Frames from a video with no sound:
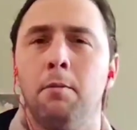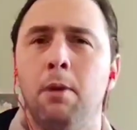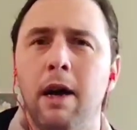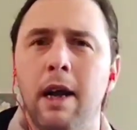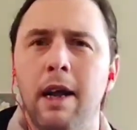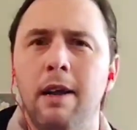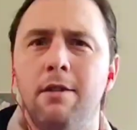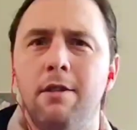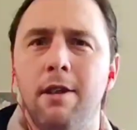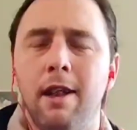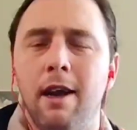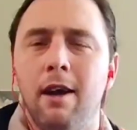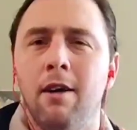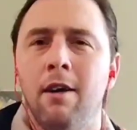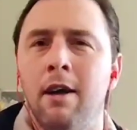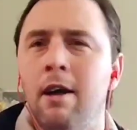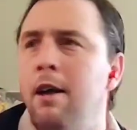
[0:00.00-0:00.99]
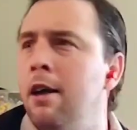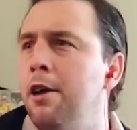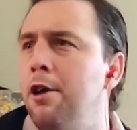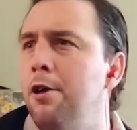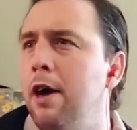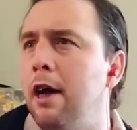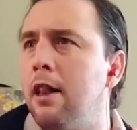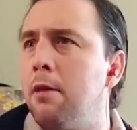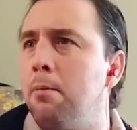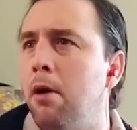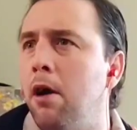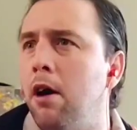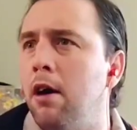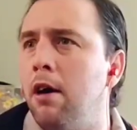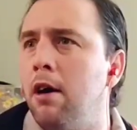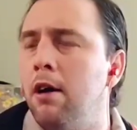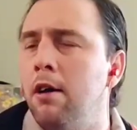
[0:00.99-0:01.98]
pretty easy there. You got the
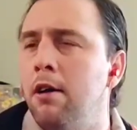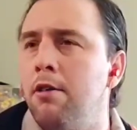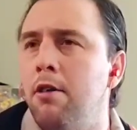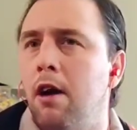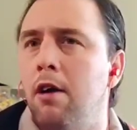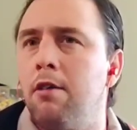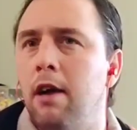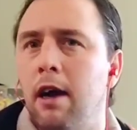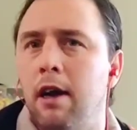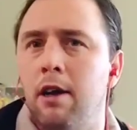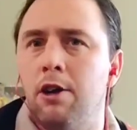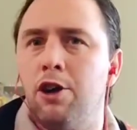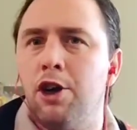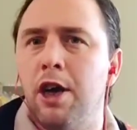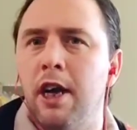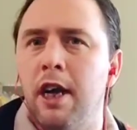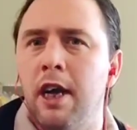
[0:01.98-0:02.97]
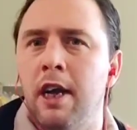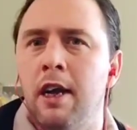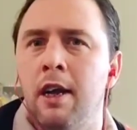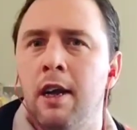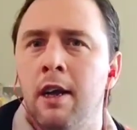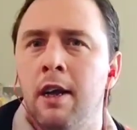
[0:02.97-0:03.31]
part, starts out in G,